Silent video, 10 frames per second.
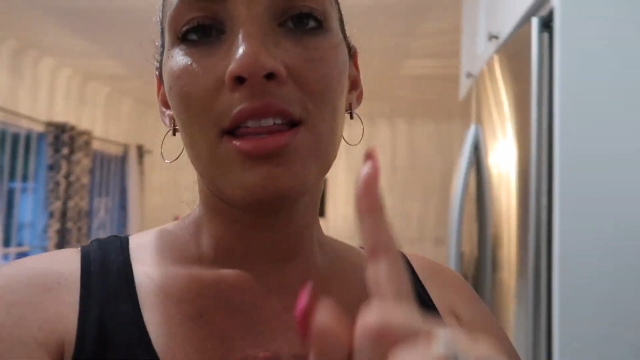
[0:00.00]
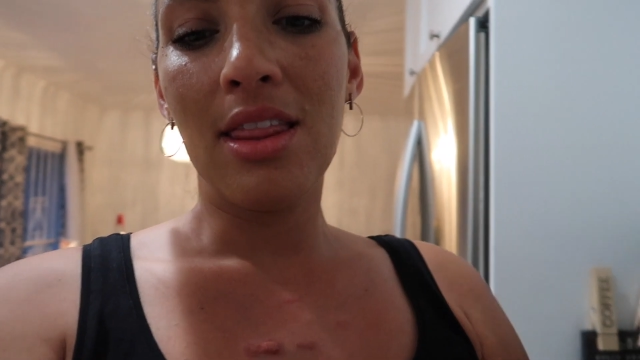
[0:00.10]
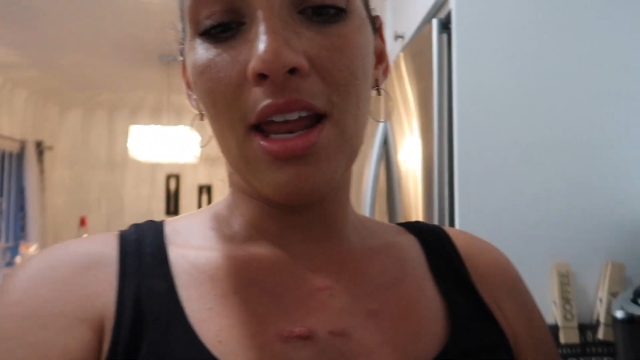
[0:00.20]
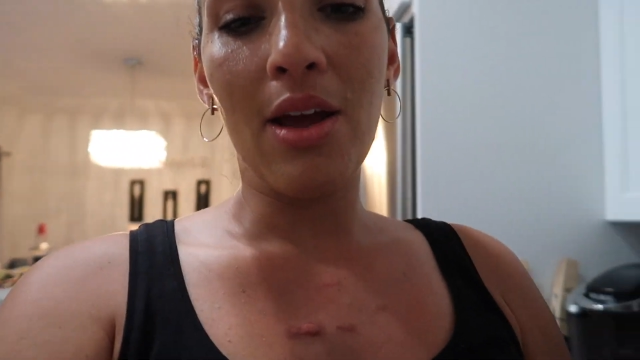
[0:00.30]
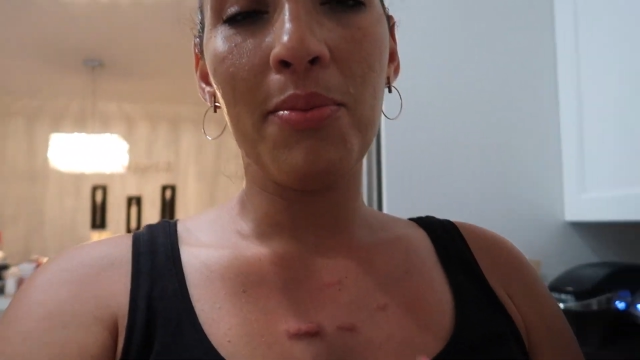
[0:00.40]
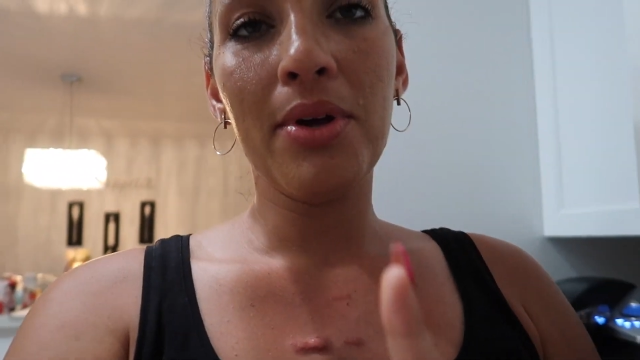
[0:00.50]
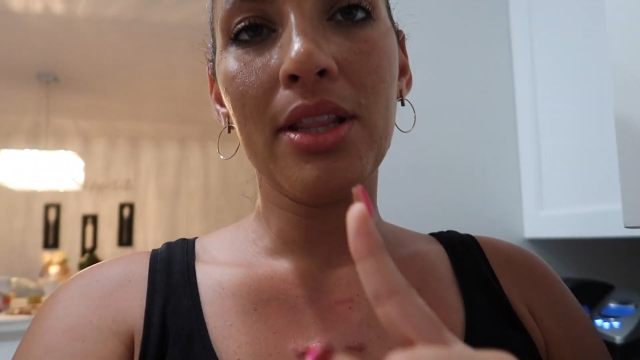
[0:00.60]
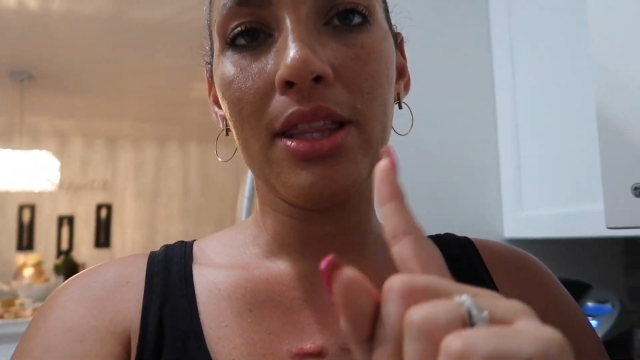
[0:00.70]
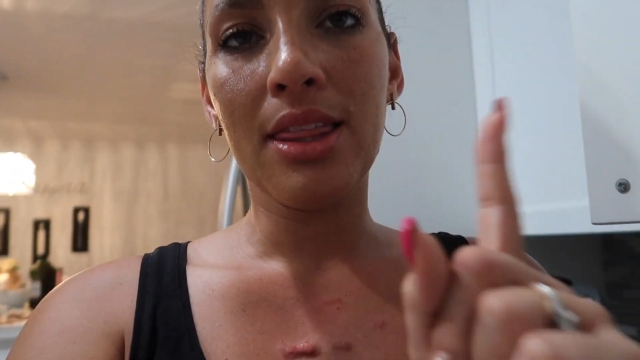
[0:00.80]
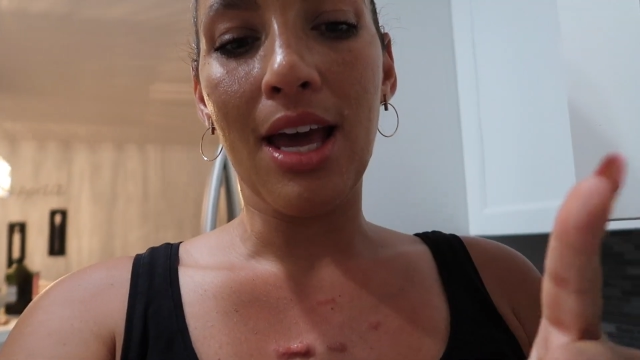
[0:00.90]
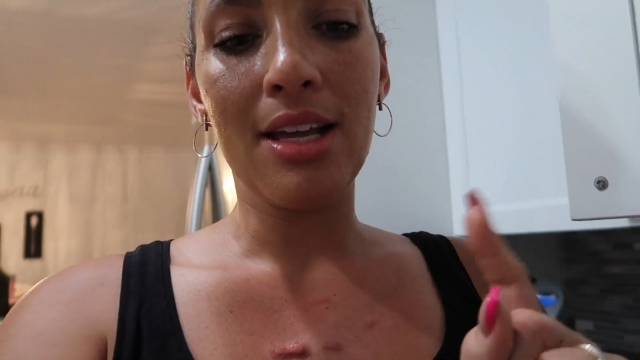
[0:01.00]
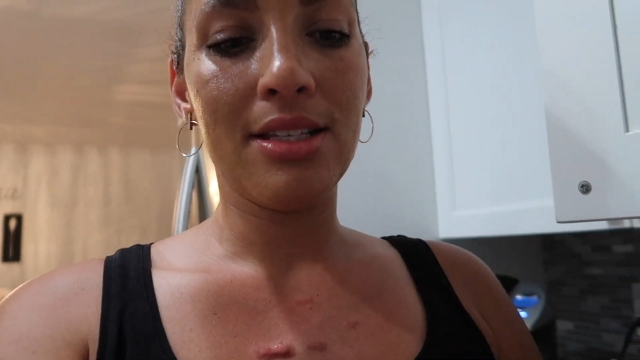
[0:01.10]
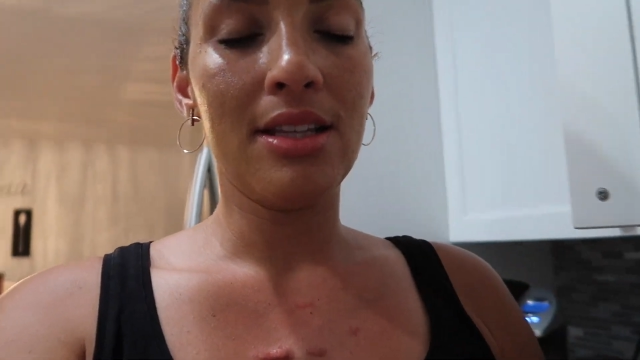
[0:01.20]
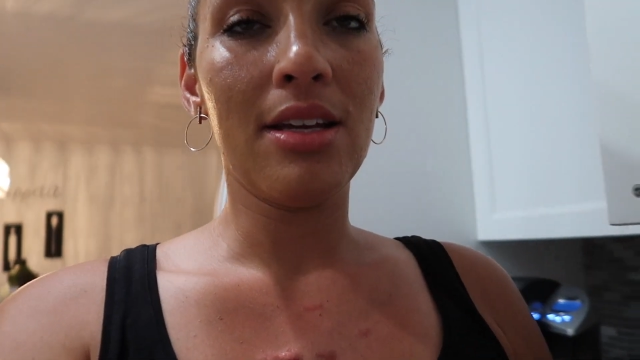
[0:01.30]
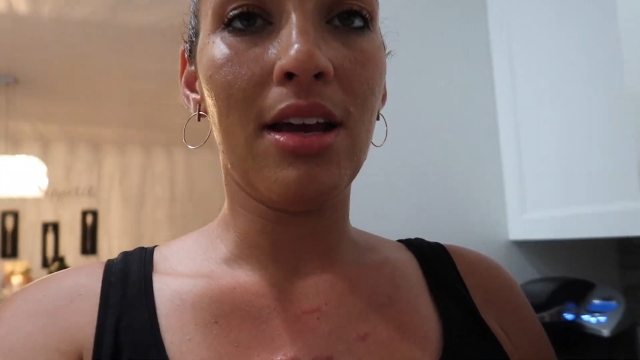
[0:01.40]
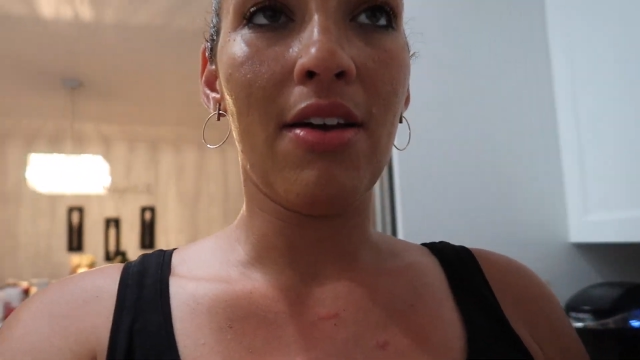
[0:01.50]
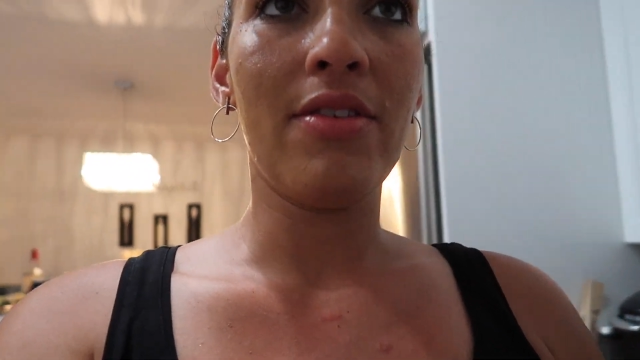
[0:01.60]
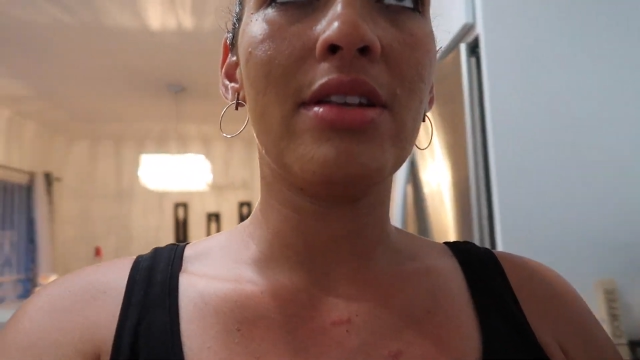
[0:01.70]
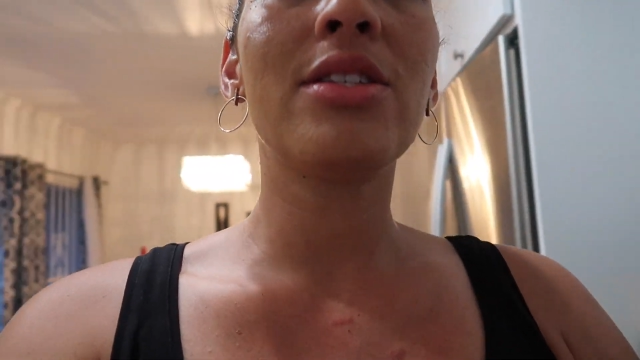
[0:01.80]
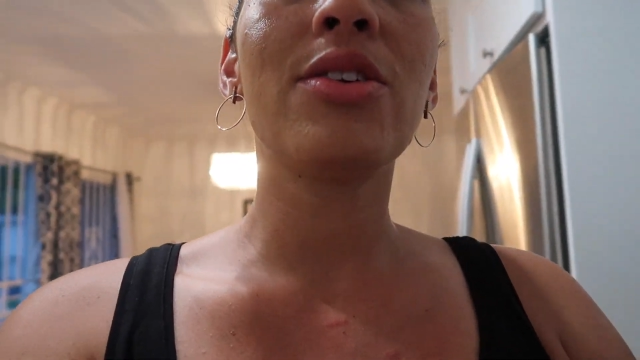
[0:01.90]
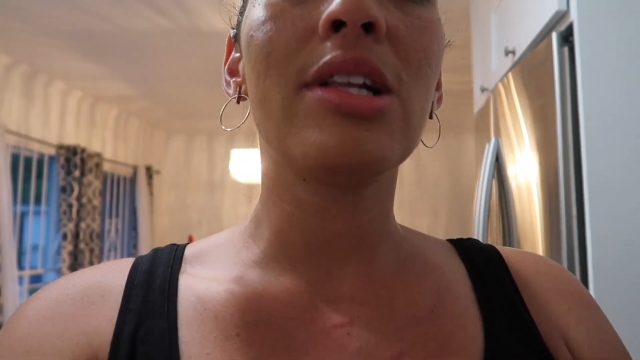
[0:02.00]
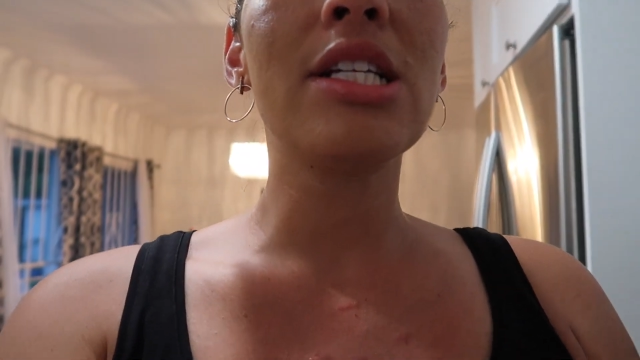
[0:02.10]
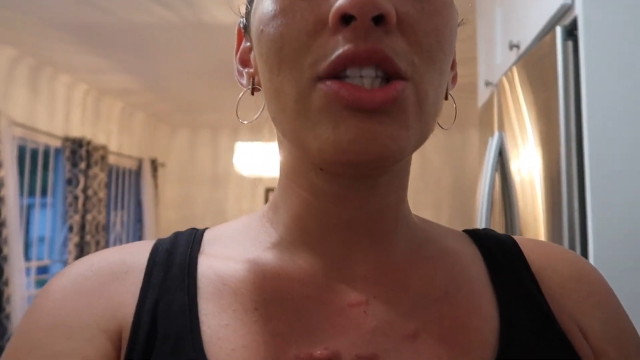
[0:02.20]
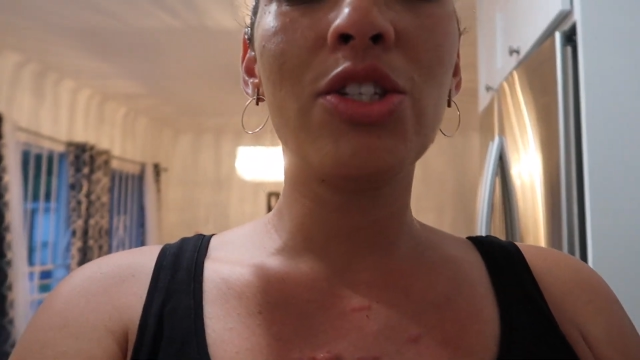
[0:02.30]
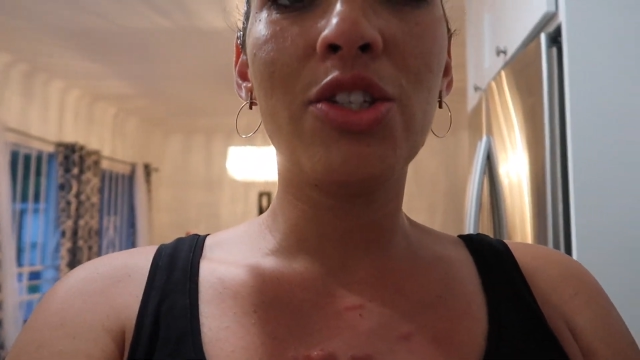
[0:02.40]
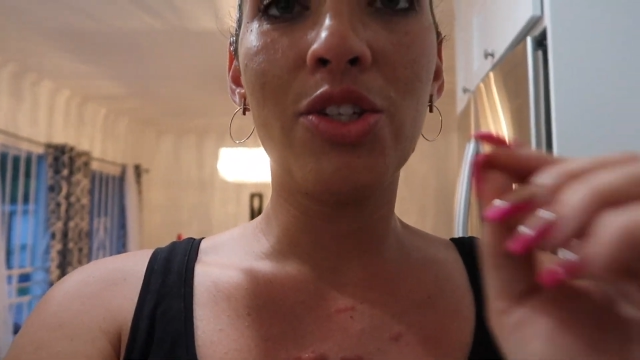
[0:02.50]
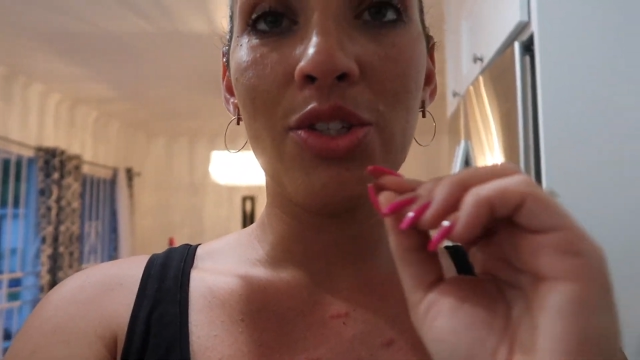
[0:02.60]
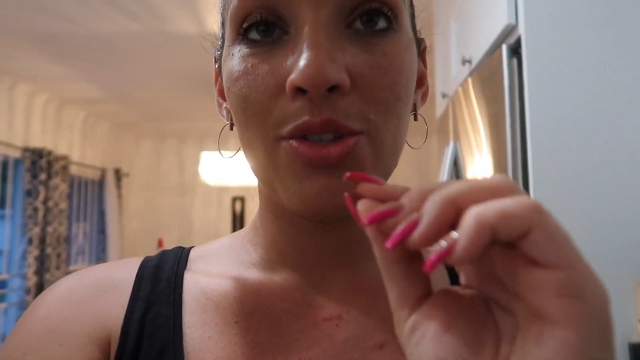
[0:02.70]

then I'll put the thighs in the oven. So let's do this.